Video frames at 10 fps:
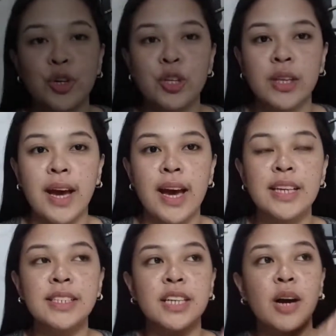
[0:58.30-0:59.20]
yun
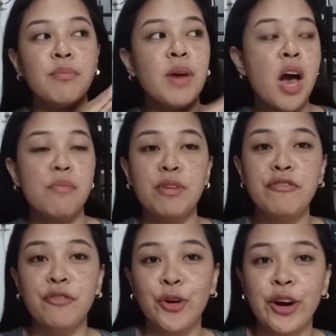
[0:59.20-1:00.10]
guys,
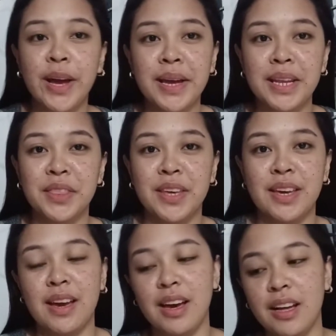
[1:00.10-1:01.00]
before anything
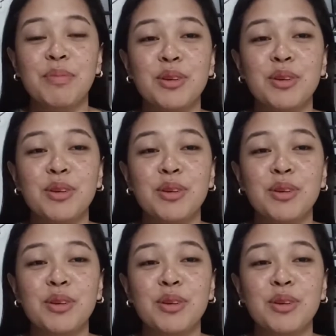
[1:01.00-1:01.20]
else,